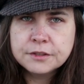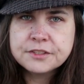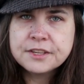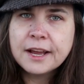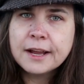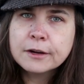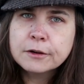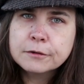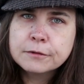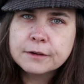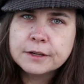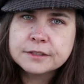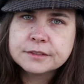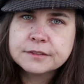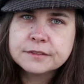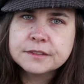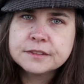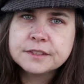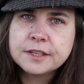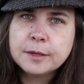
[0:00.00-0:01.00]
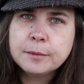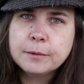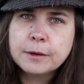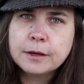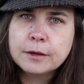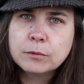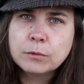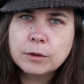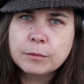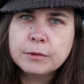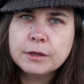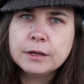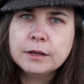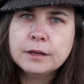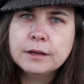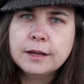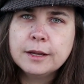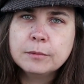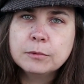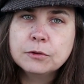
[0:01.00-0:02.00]
The sacrifice of the Sabine women
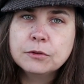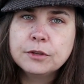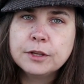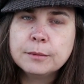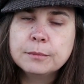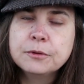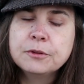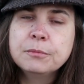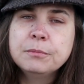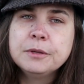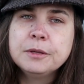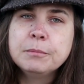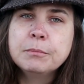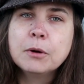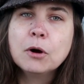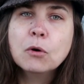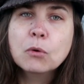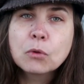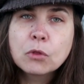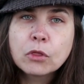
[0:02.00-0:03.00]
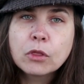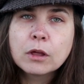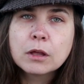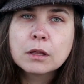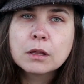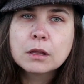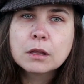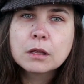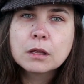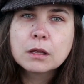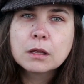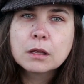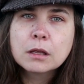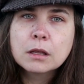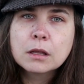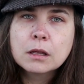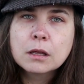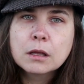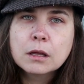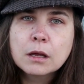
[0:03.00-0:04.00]
enabled them to be both.
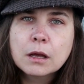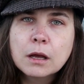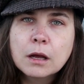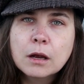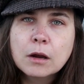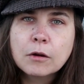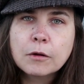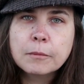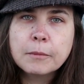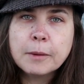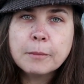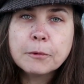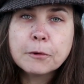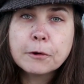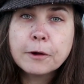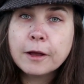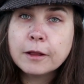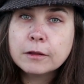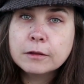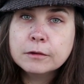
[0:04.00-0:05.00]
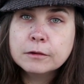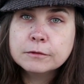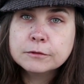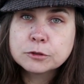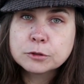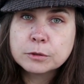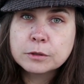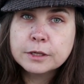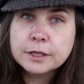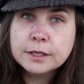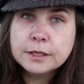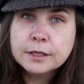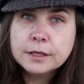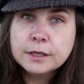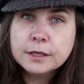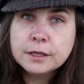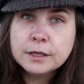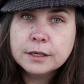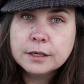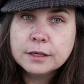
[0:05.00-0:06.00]
Remember Helen of Troy?
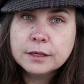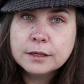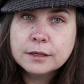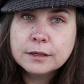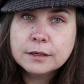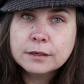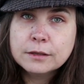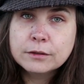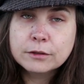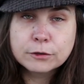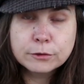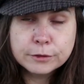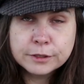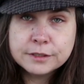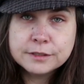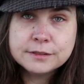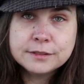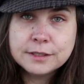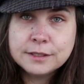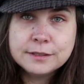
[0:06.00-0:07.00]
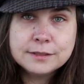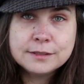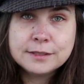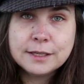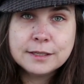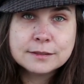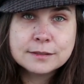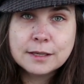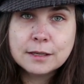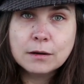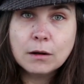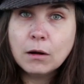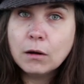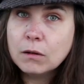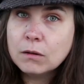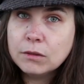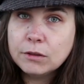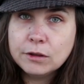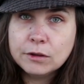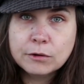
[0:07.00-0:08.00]
The Greek city-states had
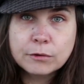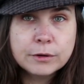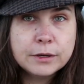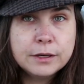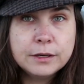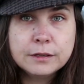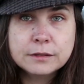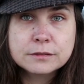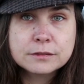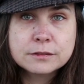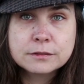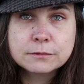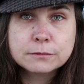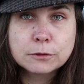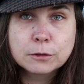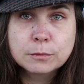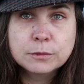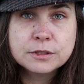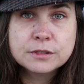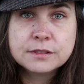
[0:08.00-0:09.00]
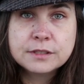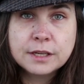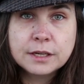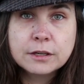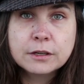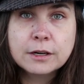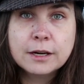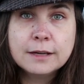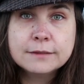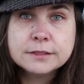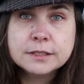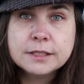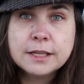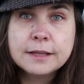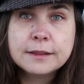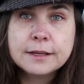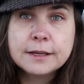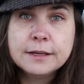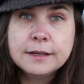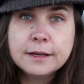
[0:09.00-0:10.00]
all the ingredients of Roman statecraft, and
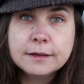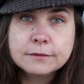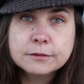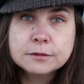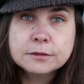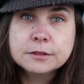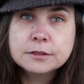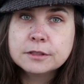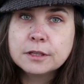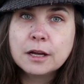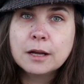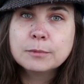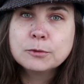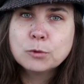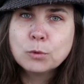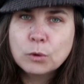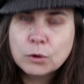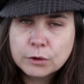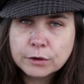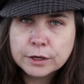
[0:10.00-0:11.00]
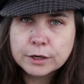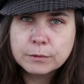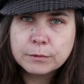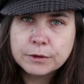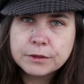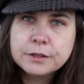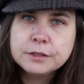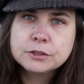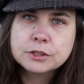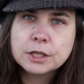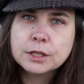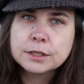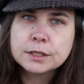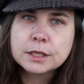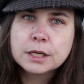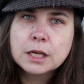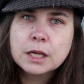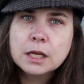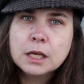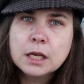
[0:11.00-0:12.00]
yet they never stopped warring with each
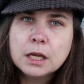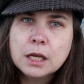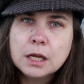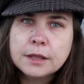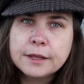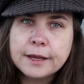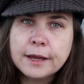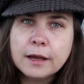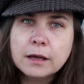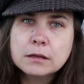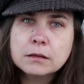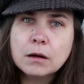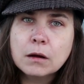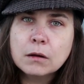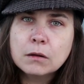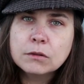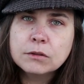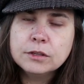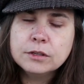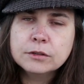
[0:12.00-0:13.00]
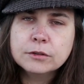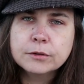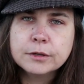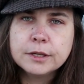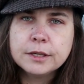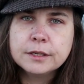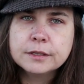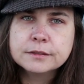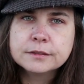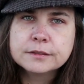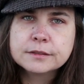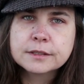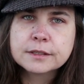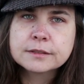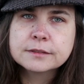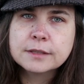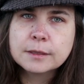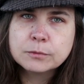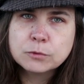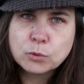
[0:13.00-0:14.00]
other. They had all the ingredients
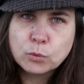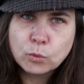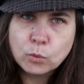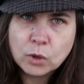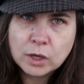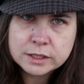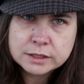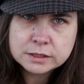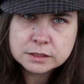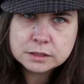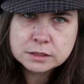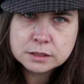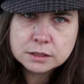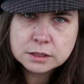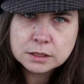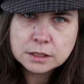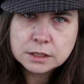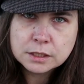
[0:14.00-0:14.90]
except one.